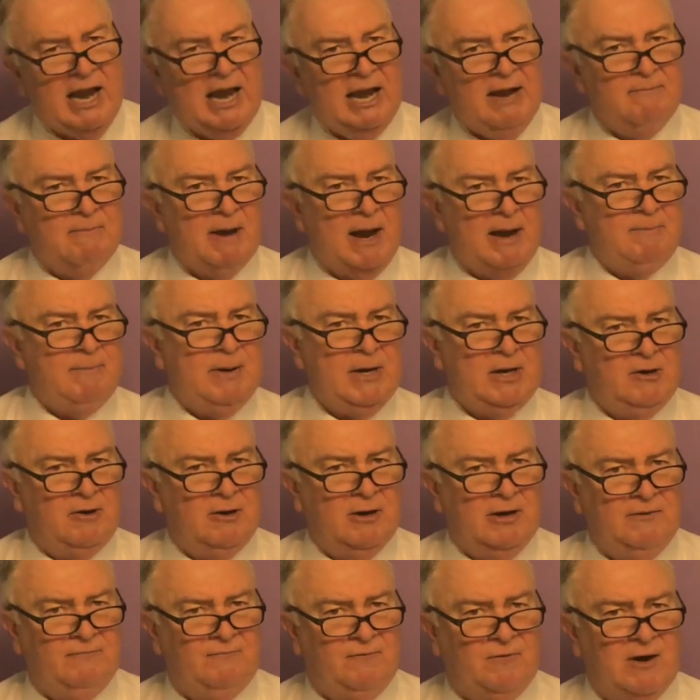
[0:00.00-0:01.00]
It might be
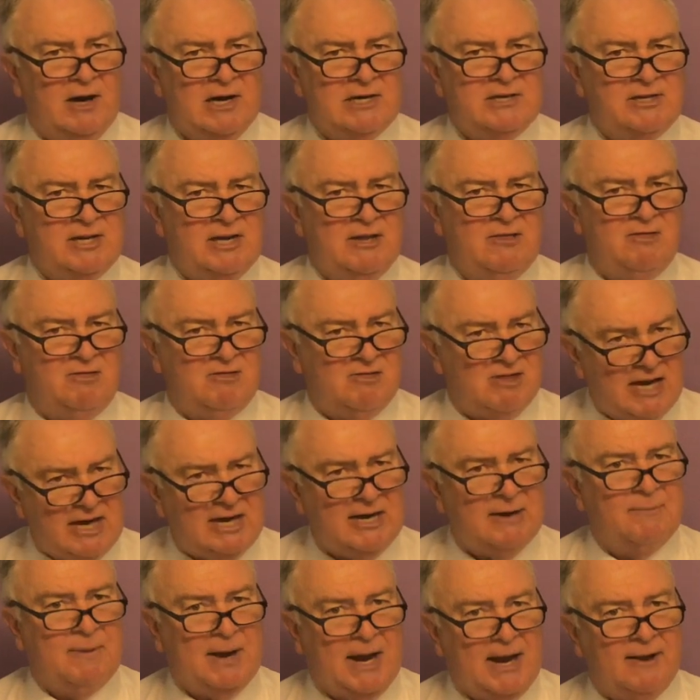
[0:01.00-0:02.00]
good for us to think
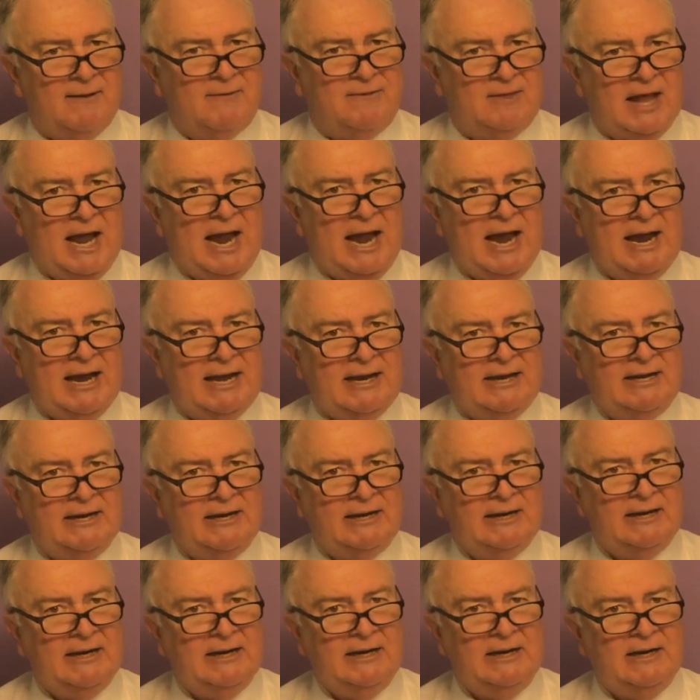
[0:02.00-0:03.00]
about that
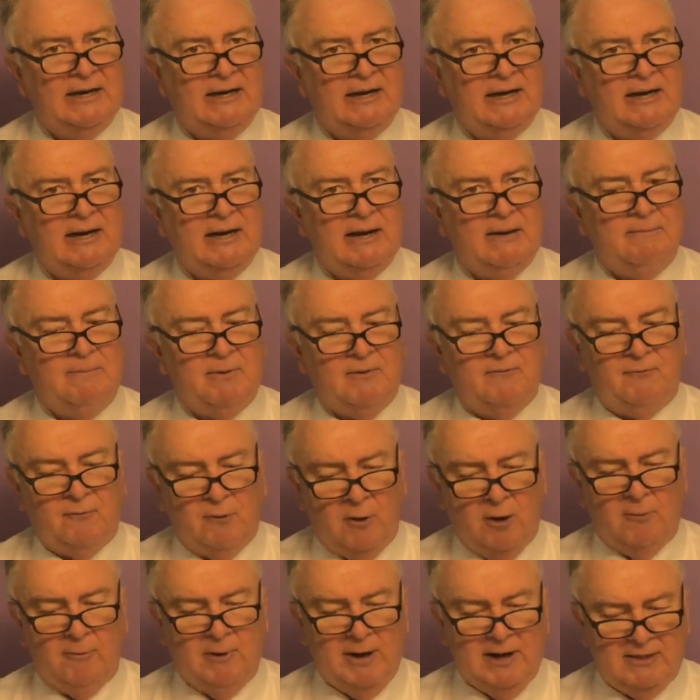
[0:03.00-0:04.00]

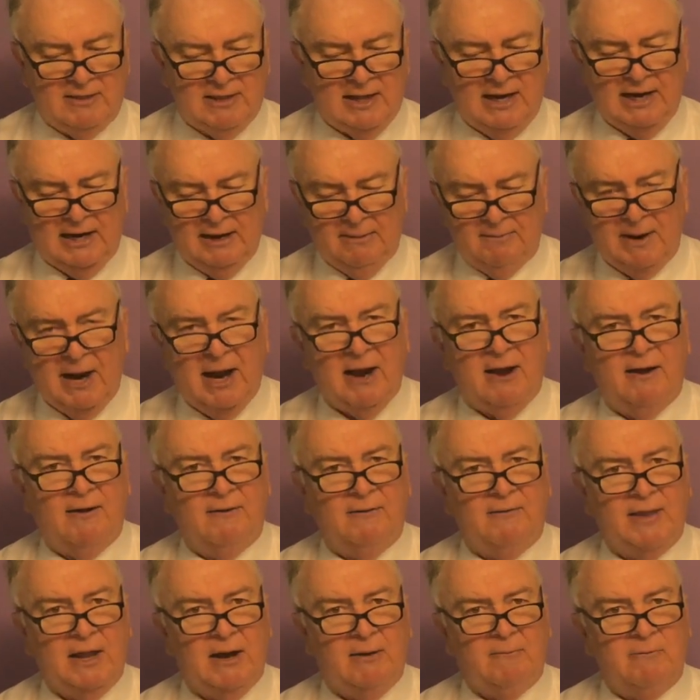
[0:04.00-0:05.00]
before we think
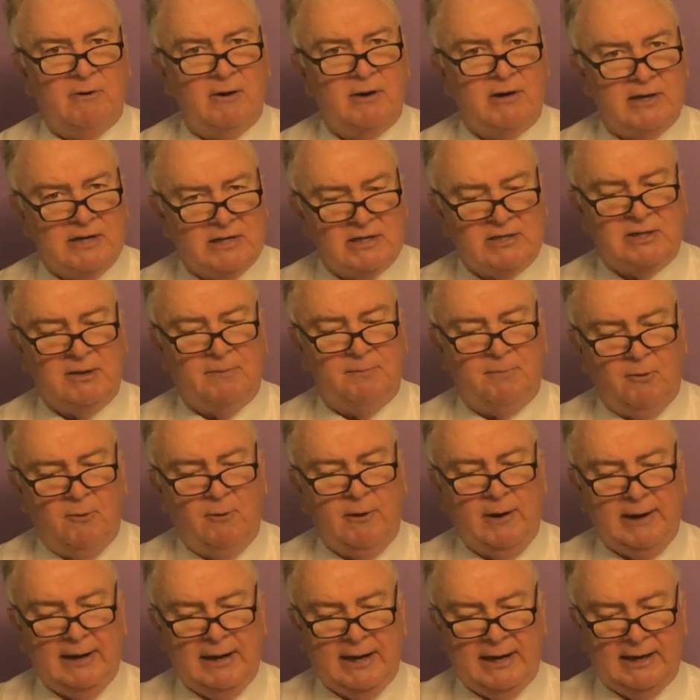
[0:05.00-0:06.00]
about that we're
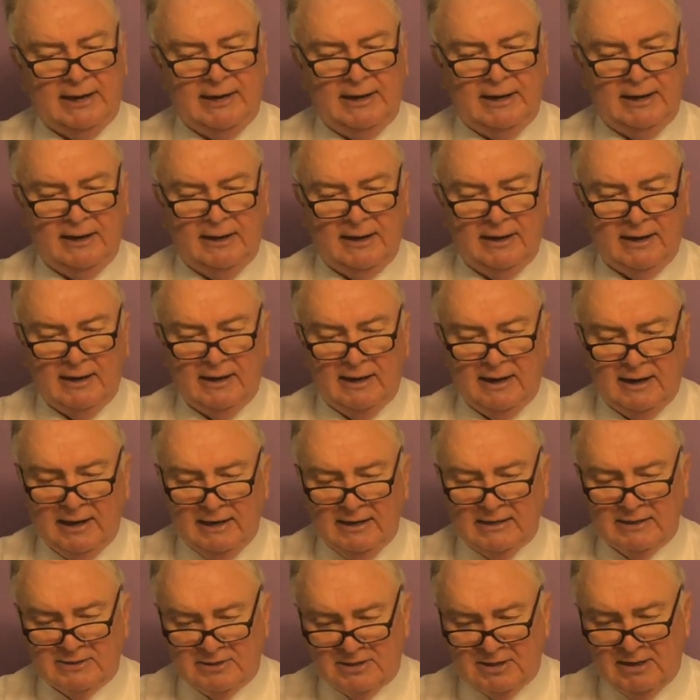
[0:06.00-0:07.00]
disappointed
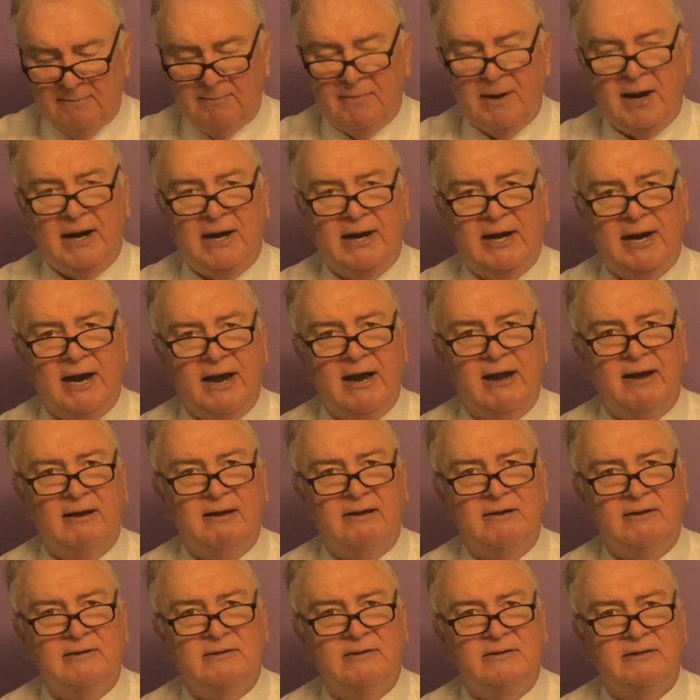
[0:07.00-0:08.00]
in somebody
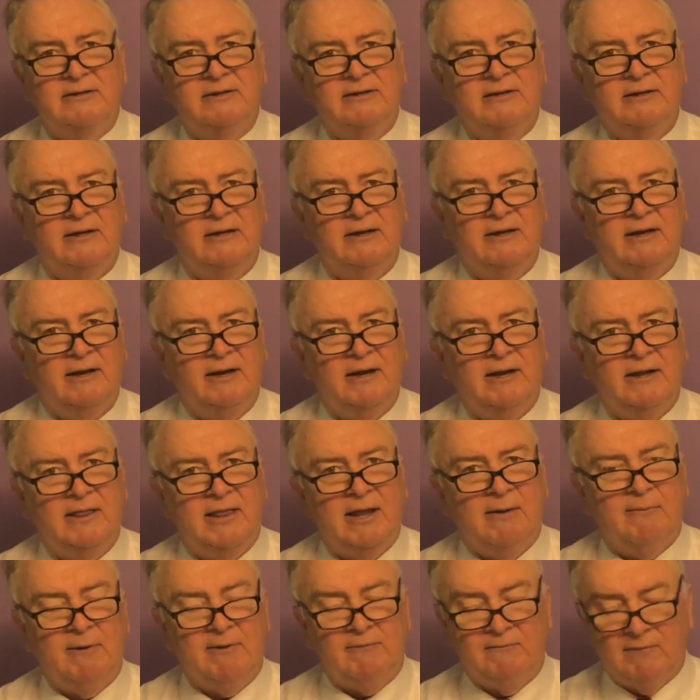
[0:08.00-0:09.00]
else, that
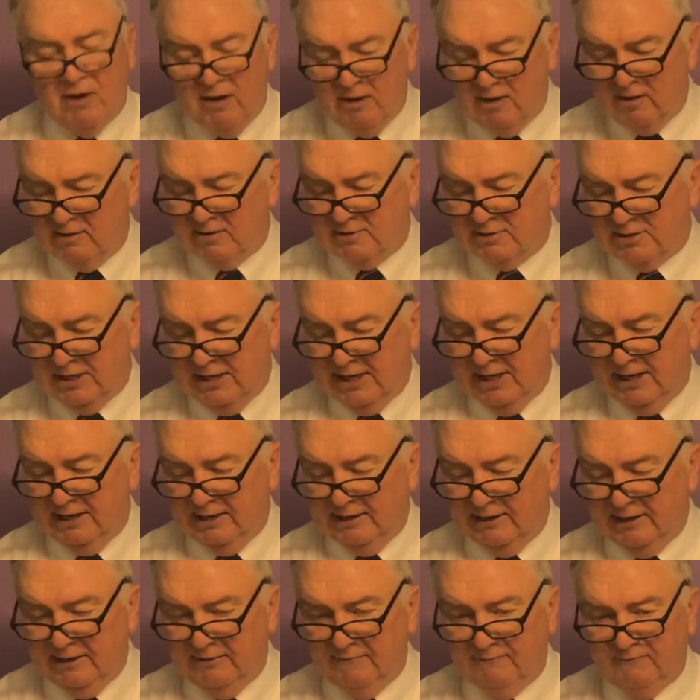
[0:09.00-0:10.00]
we've all sinned
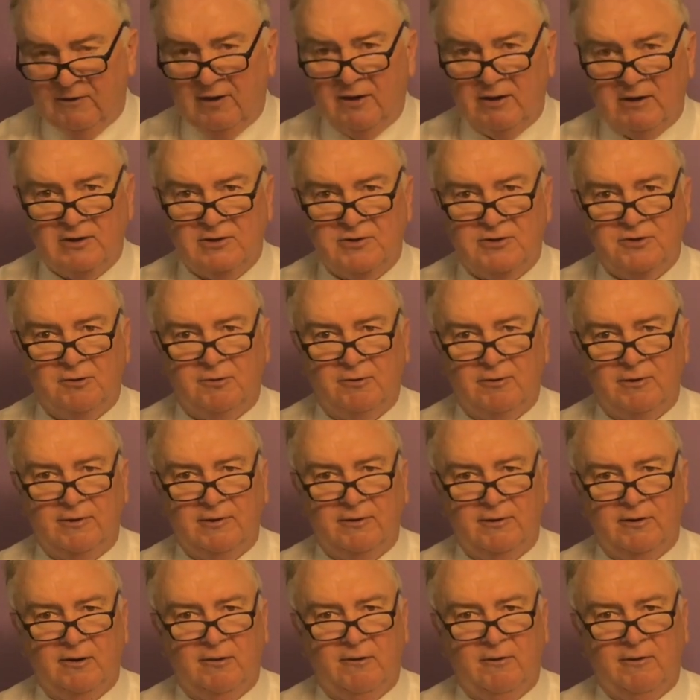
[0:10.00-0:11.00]
and fallen short of the
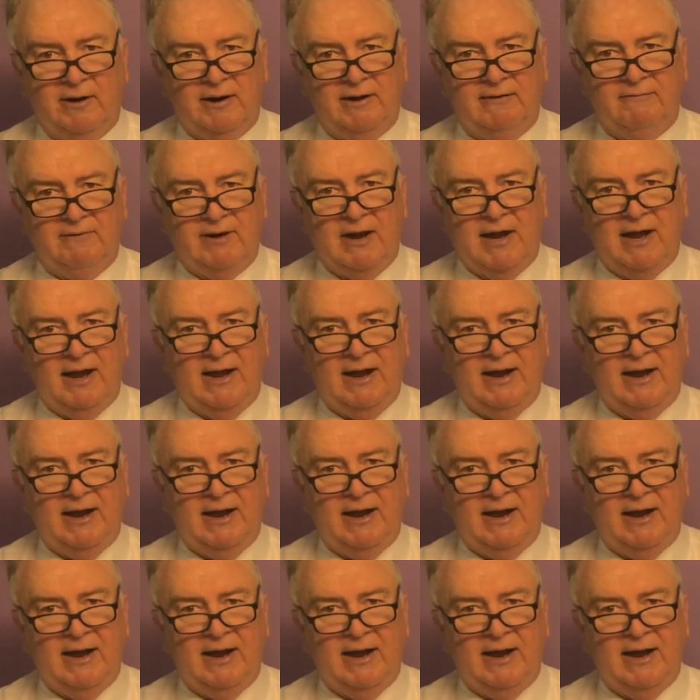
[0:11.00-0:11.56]
glory of God.